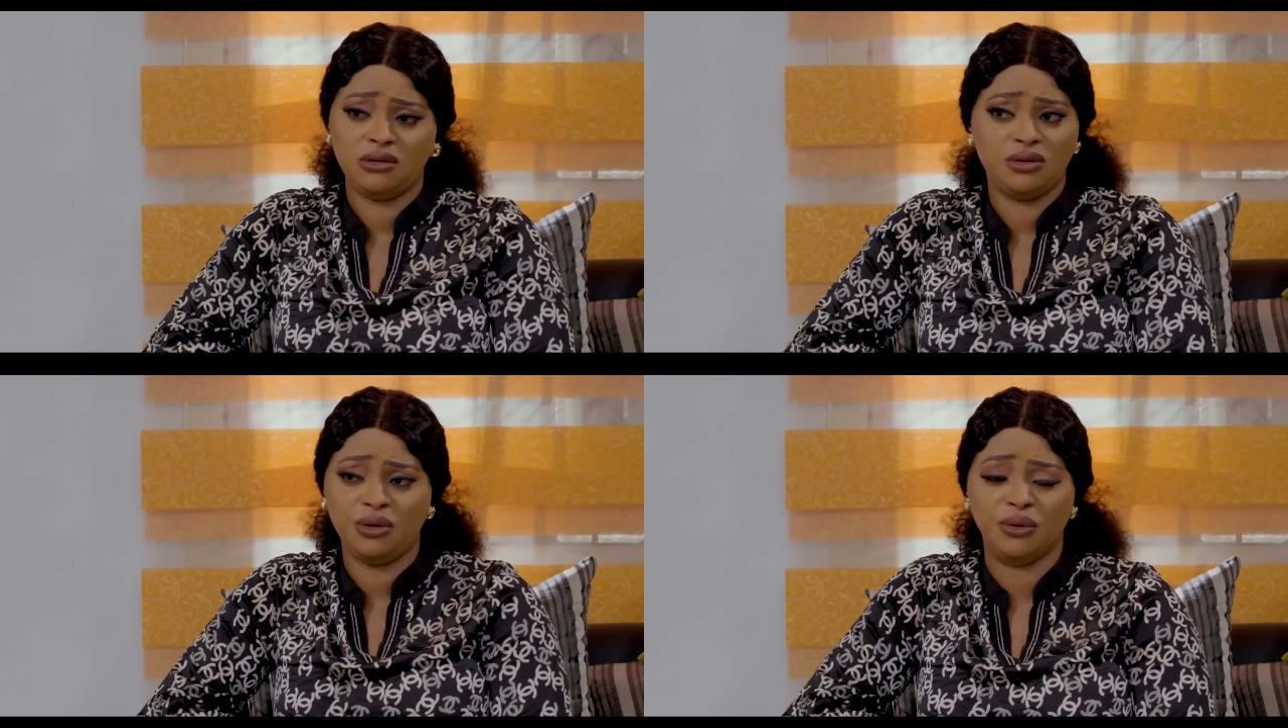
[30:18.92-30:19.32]

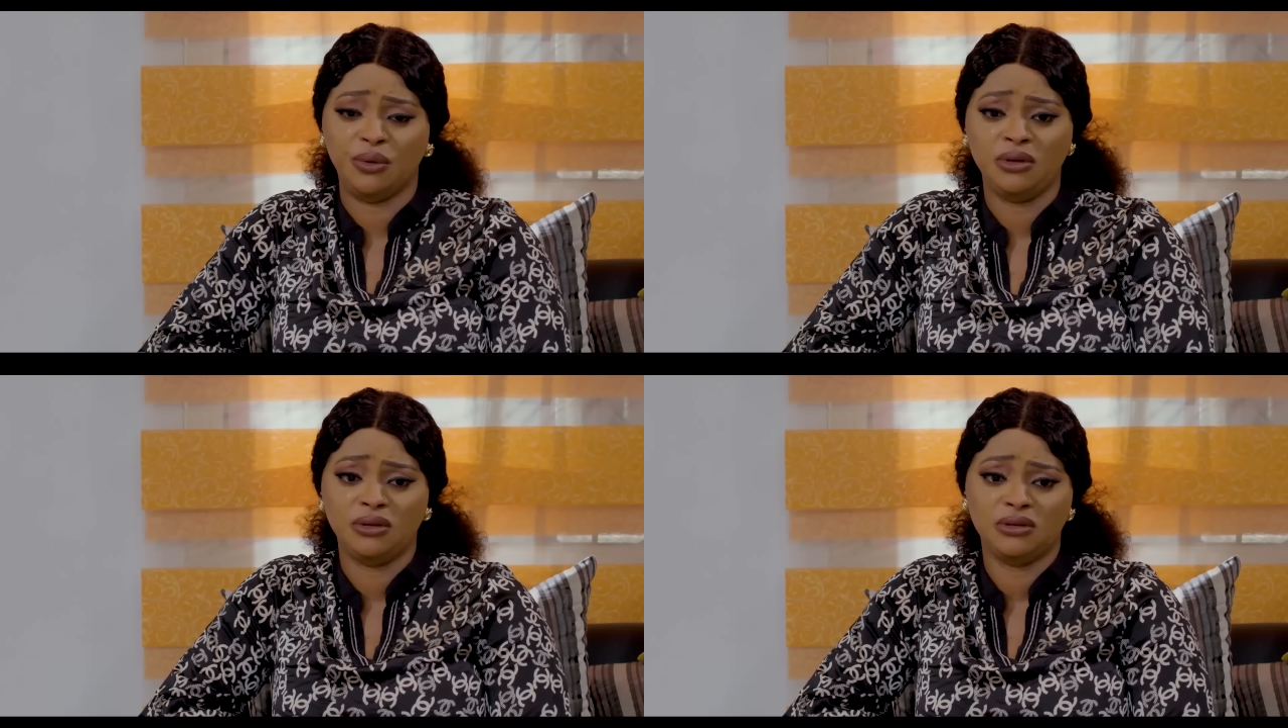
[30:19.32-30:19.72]

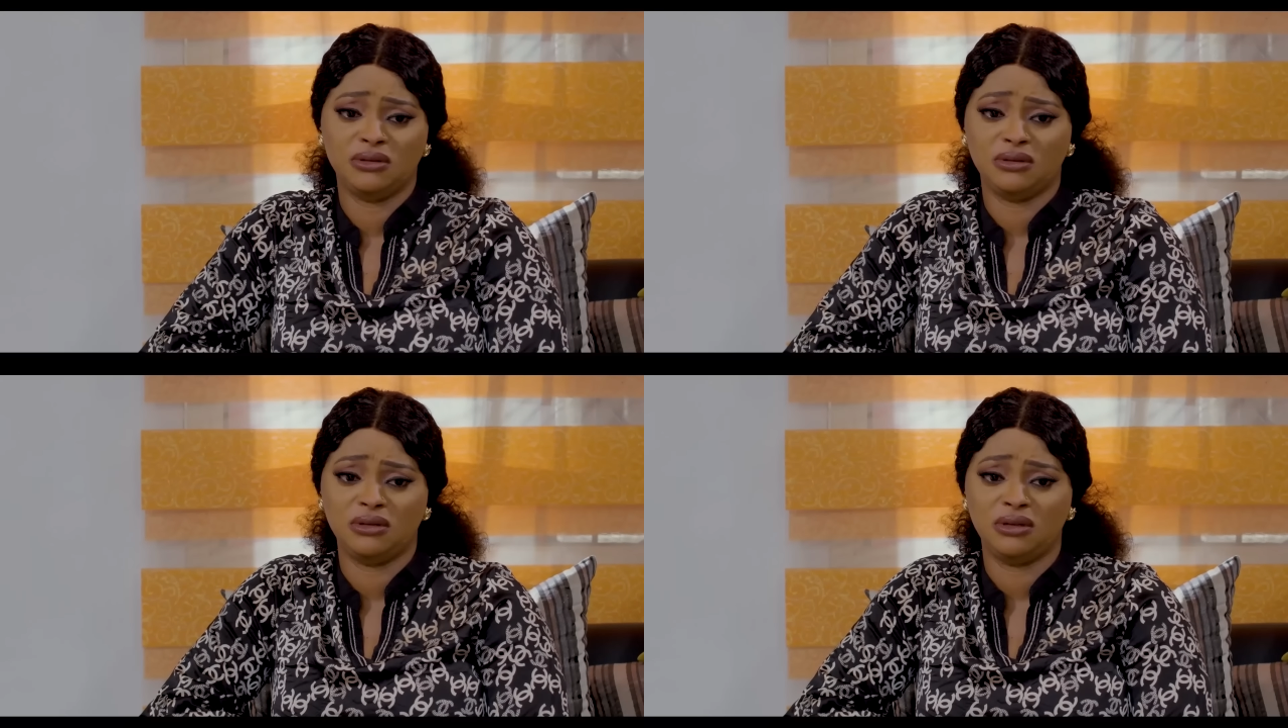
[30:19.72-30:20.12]
No.
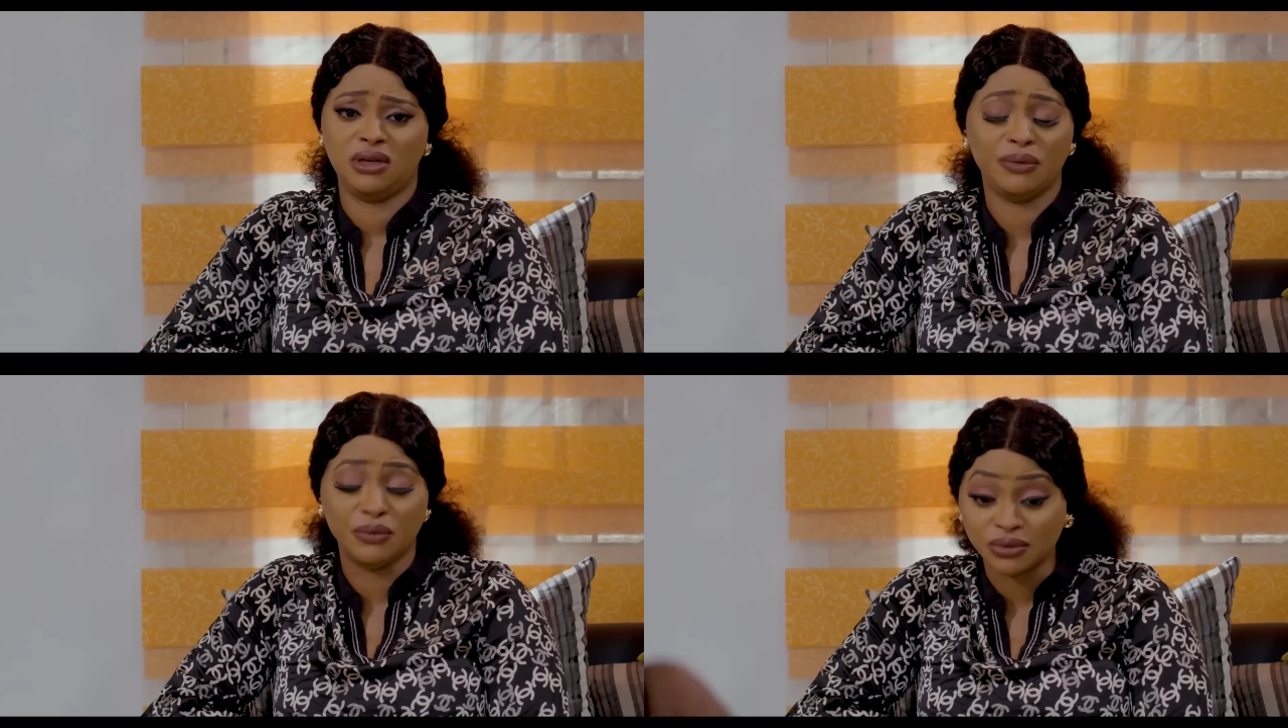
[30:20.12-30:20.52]

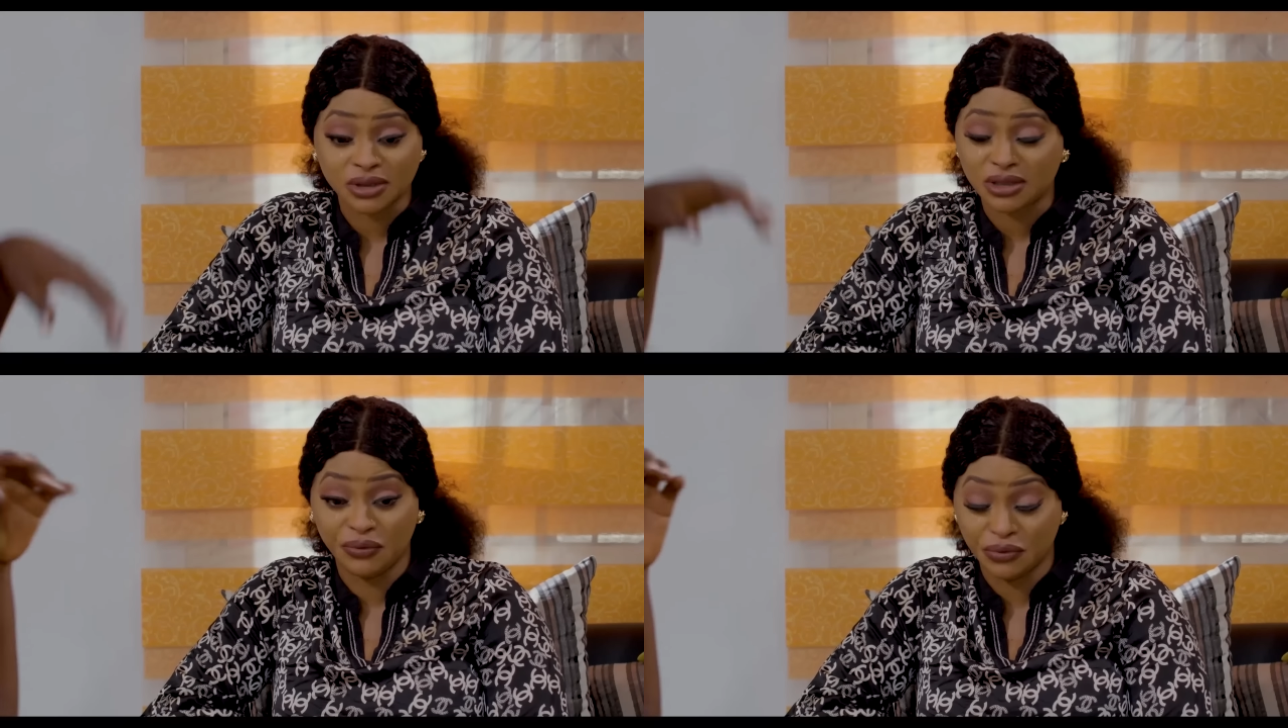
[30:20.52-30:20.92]
He
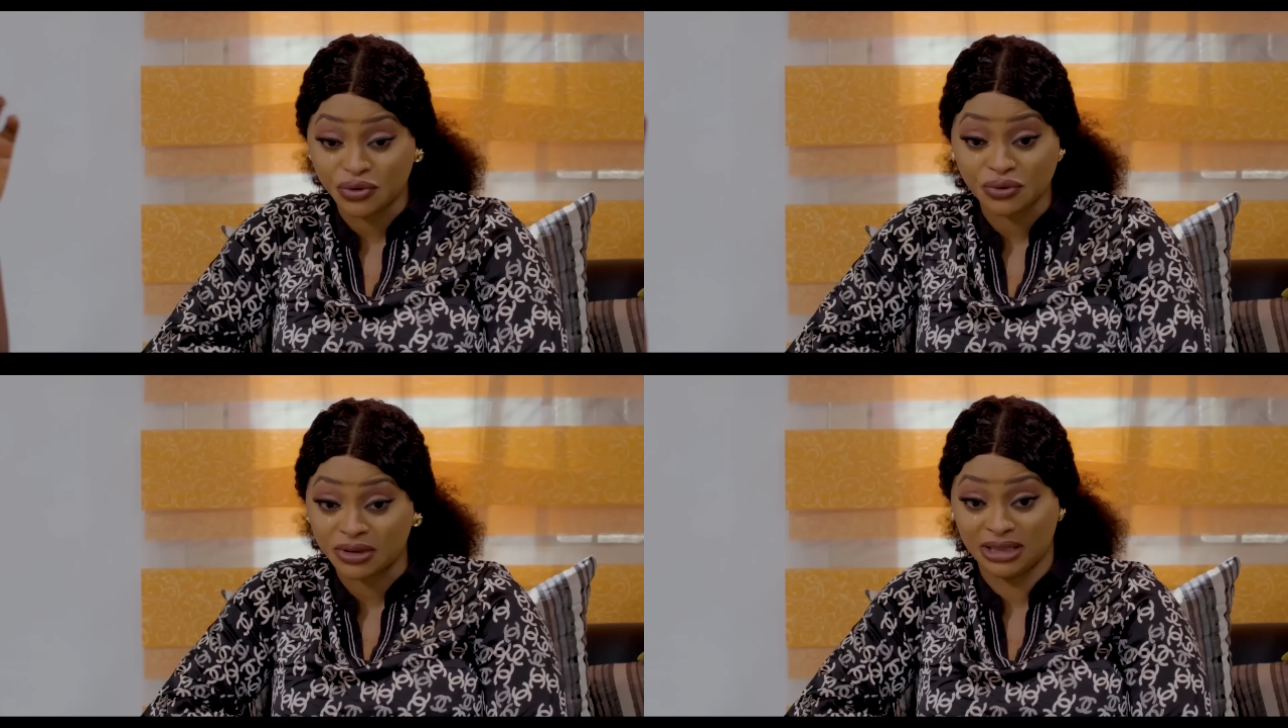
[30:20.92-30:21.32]
won't
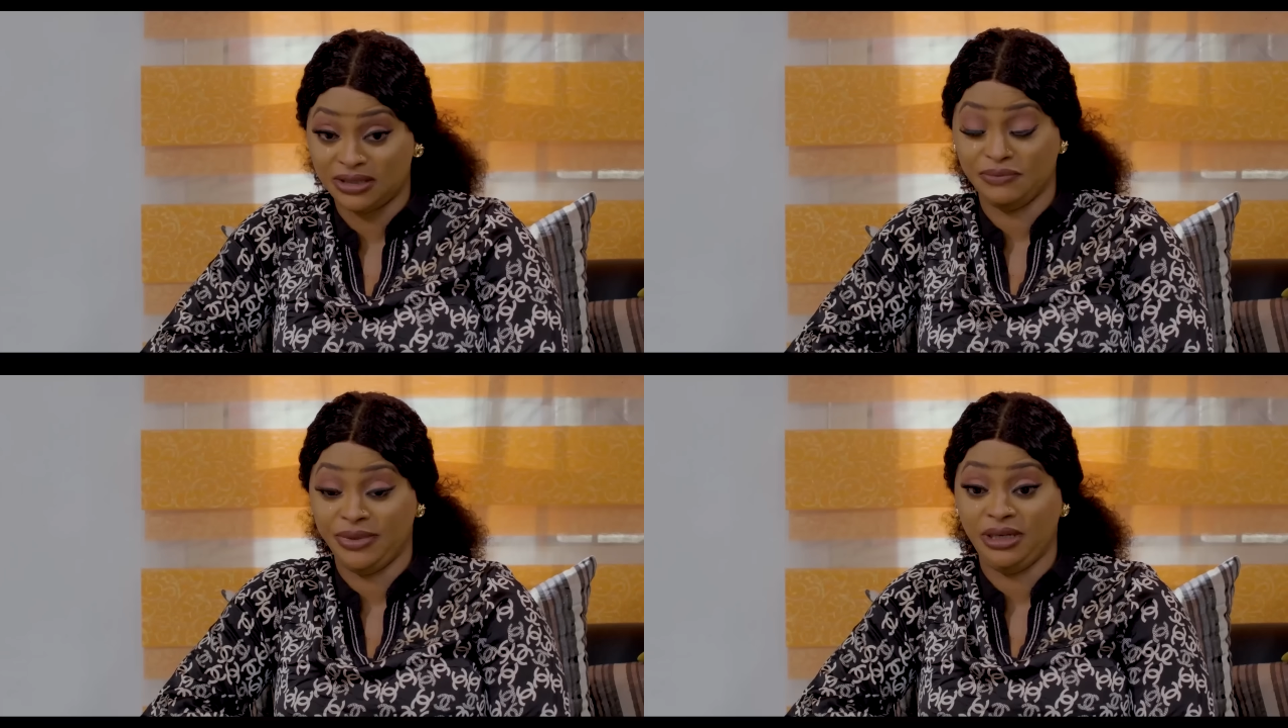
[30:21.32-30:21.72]
do that
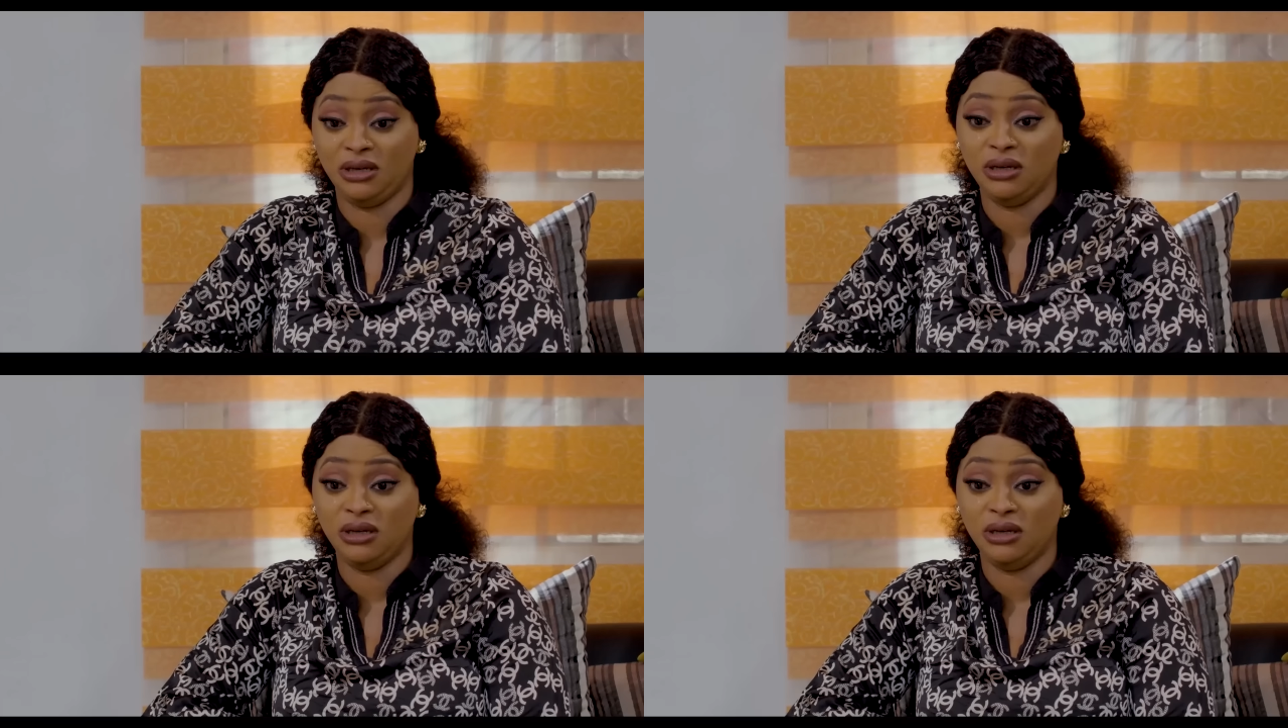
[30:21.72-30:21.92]
to me.